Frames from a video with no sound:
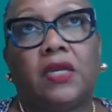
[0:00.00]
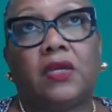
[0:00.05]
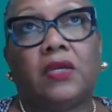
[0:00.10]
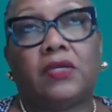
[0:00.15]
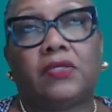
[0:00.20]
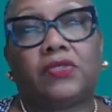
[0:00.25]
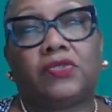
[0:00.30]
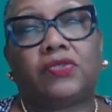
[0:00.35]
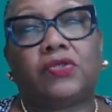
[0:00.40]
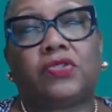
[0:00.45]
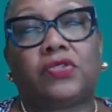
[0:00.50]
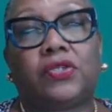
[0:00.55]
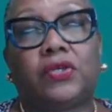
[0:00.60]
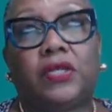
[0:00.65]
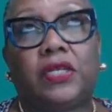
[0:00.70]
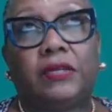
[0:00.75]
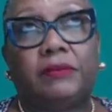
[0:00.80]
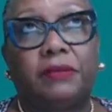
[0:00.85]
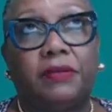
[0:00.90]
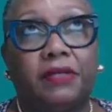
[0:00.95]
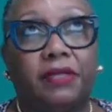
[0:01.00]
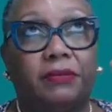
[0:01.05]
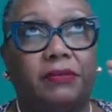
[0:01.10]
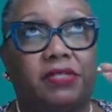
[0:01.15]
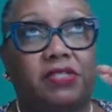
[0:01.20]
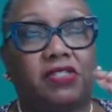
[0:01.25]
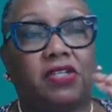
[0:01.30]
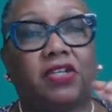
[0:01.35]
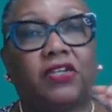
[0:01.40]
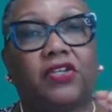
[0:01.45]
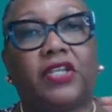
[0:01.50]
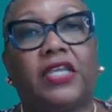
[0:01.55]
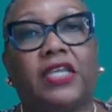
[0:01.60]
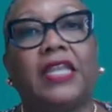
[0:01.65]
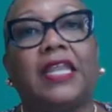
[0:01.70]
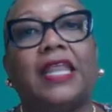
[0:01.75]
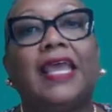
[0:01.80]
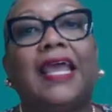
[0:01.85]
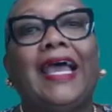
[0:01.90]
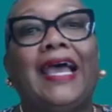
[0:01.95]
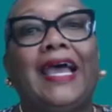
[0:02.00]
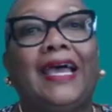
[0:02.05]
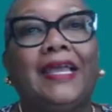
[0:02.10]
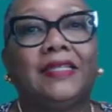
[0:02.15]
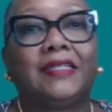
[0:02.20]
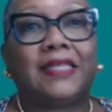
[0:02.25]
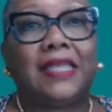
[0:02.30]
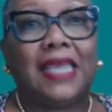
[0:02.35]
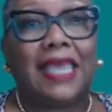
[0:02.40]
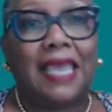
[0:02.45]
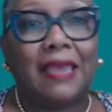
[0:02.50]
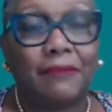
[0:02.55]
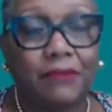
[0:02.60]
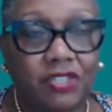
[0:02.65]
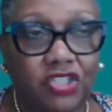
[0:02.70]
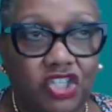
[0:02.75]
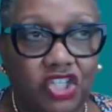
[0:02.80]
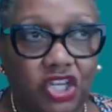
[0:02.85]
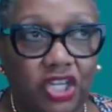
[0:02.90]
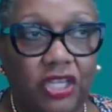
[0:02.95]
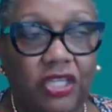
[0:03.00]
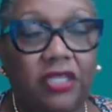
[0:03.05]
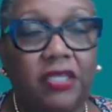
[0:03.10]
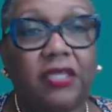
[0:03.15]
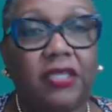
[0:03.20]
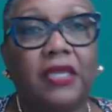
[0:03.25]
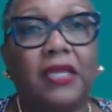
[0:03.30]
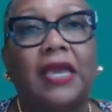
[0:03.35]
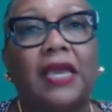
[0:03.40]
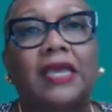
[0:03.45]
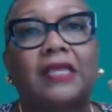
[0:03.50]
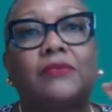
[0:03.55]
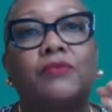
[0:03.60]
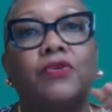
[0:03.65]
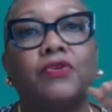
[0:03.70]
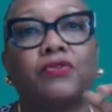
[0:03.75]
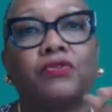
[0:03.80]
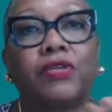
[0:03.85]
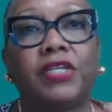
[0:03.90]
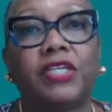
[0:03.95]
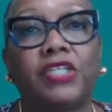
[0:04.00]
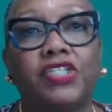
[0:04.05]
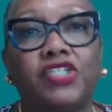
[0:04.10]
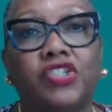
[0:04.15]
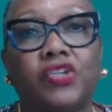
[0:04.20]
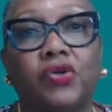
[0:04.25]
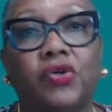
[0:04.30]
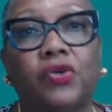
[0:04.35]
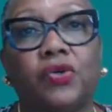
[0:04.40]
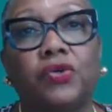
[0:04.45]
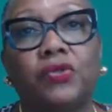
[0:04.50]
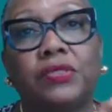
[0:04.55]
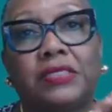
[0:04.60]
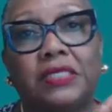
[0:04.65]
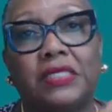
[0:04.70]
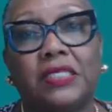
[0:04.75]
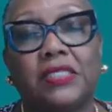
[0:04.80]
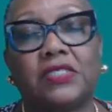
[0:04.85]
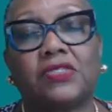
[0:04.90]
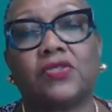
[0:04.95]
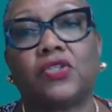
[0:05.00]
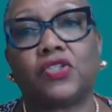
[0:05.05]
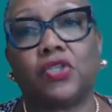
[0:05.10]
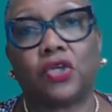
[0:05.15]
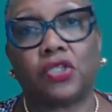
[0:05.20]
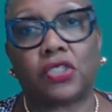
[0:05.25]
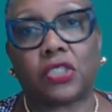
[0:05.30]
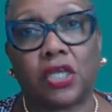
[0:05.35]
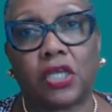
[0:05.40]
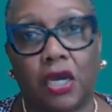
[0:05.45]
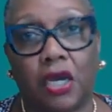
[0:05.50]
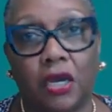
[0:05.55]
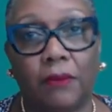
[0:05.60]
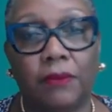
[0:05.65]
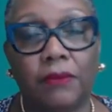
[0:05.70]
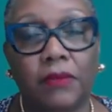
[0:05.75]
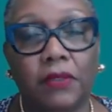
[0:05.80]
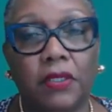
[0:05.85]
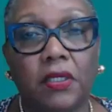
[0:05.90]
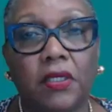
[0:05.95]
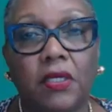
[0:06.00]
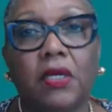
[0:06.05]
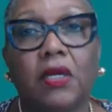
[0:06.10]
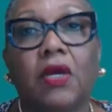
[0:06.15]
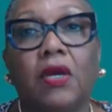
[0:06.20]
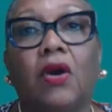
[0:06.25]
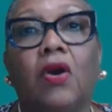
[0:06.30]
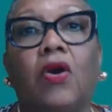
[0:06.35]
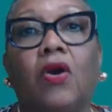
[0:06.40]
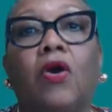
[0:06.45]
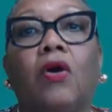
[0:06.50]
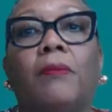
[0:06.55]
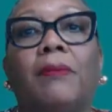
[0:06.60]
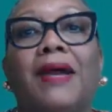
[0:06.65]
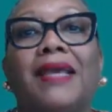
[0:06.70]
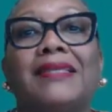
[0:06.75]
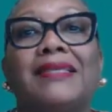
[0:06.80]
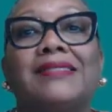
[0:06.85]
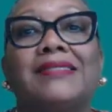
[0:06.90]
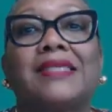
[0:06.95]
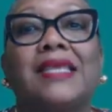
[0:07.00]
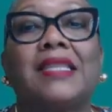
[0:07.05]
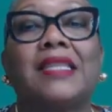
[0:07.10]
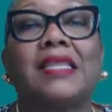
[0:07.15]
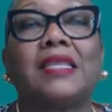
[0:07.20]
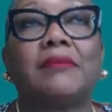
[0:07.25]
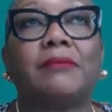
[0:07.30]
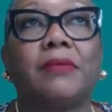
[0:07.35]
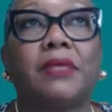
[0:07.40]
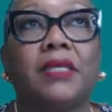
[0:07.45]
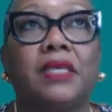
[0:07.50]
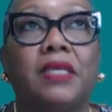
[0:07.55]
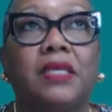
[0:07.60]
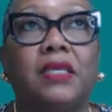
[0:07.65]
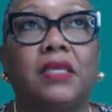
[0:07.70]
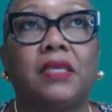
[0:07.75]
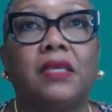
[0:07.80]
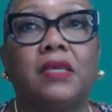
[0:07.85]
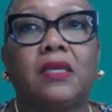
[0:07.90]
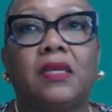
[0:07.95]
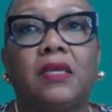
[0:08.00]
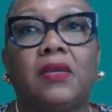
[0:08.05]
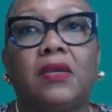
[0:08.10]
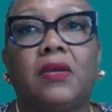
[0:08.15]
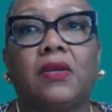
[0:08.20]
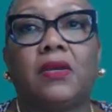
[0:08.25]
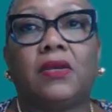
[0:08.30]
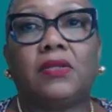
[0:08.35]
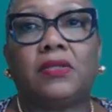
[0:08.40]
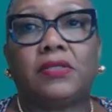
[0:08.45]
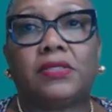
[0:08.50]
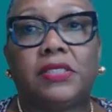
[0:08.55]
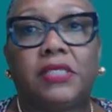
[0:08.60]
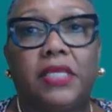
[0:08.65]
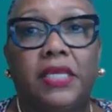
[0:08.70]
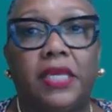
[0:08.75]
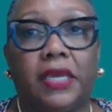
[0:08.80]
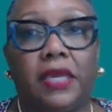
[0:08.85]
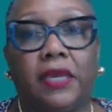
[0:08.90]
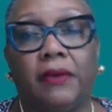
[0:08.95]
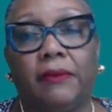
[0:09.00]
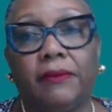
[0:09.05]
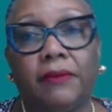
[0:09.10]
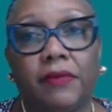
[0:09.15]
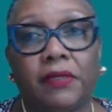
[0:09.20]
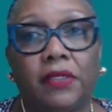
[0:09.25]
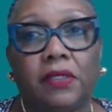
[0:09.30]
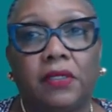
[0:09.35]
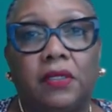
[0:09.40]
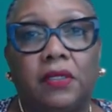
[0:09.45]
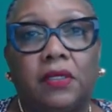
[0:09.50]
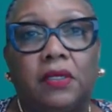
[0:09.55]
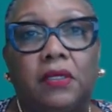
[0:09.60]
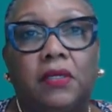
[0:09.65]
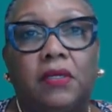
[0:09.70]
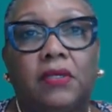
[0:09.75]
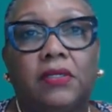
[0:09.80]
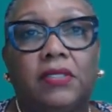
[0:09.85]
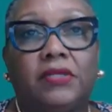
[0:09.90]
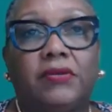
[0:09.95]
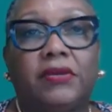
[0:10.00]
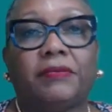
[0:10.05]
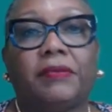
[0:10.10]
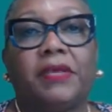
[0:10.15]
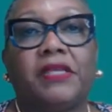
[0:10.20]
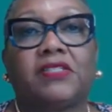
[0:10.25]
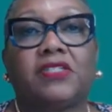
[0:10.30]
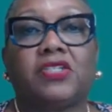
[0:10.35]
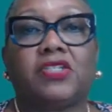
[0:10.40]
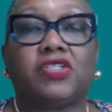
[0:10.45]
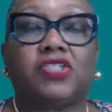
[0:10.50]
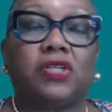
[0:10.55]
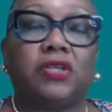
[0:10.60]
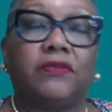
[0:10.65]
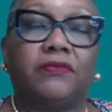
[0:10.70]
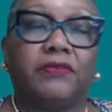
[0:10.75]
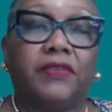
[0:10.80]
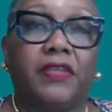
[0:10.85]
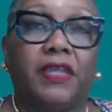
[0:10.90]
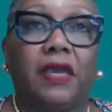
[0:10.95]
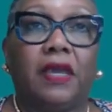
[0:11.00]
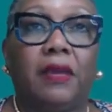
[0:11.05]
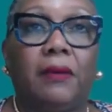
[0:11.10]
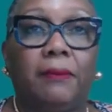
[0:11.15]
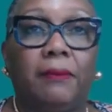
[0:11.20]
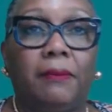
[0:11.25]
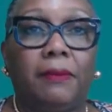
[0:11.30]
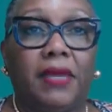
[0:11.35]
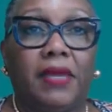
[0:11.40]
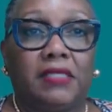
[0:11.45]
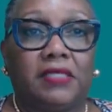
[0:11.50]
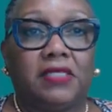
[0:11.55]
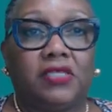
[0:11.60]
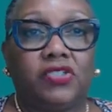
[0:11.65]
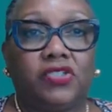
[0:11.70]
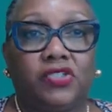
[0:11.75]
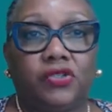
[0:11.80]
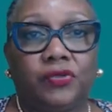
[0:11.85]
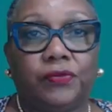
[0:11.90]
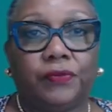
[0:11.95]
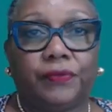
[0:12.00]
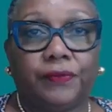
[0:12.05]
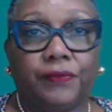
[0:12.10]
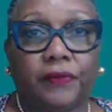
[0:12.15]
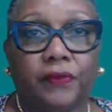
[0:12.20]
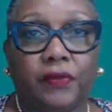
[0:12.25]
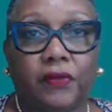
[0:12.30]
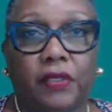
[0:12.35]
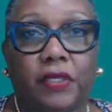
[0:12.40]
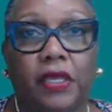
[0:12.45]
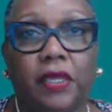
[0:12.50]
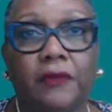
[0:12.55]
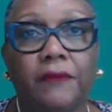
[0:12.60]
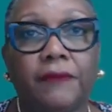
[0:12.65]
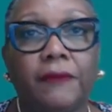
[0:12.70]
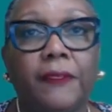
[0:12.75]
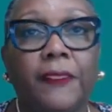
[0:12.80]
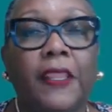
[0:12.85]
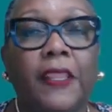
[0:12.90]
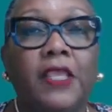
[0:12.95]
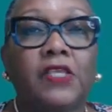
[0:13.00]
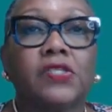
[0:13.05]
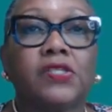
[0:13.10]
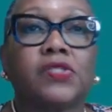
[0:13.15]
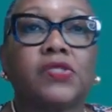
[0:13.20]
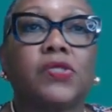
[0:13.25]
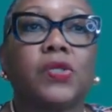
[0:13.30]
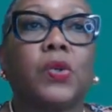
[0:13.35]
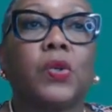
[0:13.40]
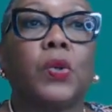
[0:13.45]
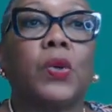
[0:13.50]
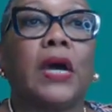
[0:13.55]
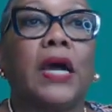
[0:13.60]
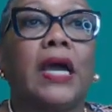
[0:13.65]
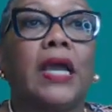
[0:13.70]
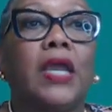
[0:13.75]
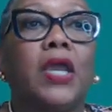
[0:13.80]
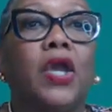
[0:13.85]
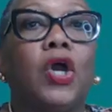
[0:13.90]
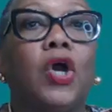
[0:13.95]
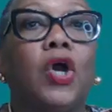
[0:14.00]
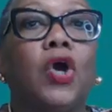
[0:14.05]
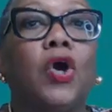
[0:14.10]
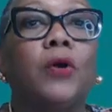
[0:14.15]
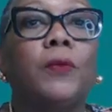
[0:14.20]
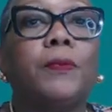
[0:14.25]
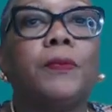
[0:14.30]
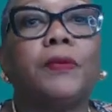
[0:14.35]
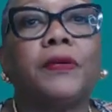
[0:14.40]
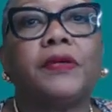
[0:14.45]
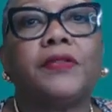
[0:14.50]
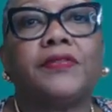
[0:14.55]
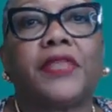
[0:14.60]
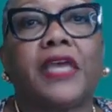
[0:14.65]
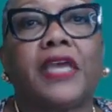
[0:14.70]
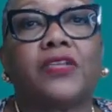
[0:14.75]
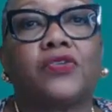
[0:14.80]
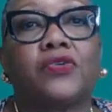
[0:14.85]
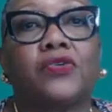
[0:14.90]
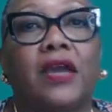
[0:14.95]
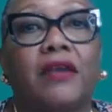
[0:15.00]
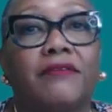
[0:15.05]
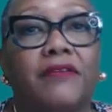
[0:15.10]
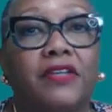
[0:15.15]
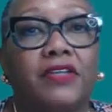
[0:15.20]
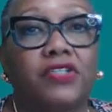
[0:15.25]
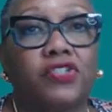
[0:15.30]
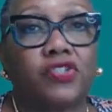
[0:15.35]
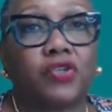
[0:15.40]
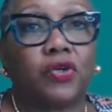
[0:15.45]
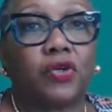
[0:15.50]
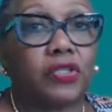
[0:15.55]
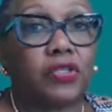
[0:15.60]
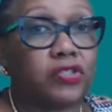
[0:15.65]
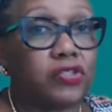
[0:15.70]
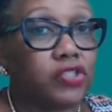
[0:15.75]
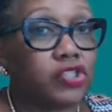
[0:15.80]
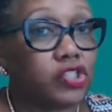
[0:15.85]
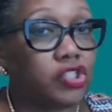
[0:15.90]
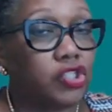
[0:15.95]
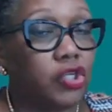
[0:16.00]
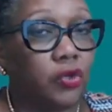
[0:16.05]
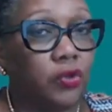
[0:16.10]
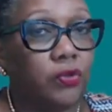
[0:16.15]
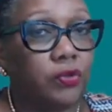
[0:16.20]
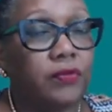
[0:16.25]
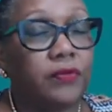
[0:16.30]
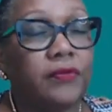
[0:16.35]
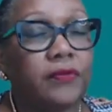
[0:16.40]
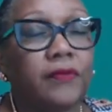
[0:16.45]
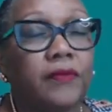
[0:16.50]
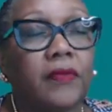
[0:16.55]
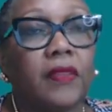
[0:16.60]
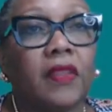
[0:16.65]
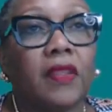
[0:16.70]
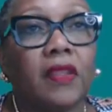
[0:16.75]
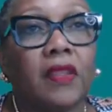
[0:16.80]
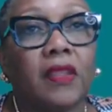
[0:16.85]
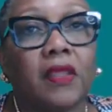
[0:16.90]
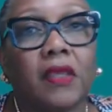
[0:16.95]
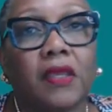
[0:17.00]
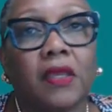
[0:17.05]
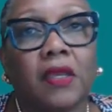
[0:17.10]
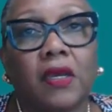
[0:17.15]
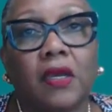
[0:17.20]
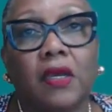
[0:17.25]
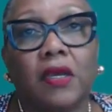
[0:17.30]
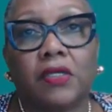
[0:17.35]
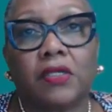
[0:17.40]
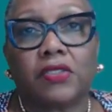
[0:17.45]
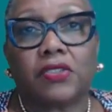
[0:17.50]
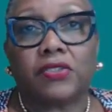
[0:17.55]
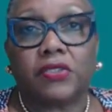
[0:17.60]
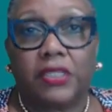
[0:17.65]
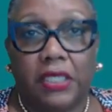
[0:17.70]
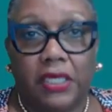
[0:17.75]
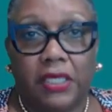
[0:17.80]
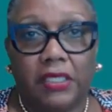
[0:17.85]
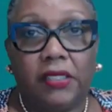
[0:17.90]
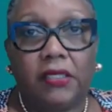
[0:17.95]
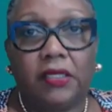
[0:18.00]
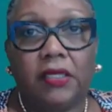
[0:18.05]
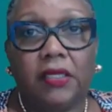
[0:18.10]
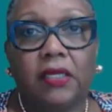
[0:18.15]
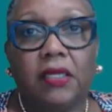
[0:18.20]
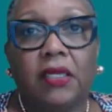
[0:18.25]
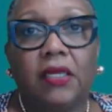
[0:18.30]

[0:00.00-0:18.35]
Sorry, let me start again. At mj@marijocaesar.com, or by sending me a DM, a direct message via Messenger. Okay, so I hope that you have enjoyed the show today.